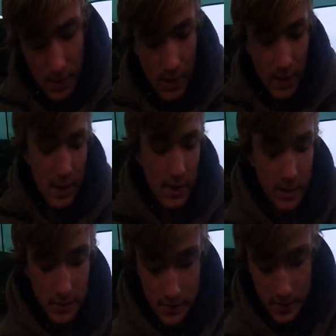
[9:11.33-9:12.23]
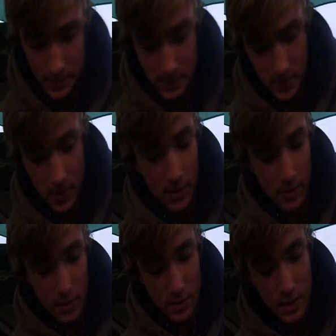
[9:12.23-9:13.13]
that
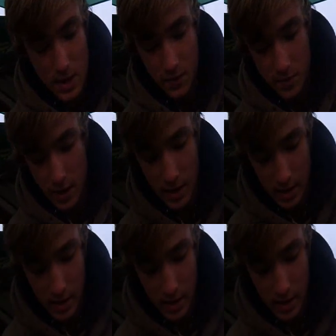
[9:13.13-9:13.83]
is giving me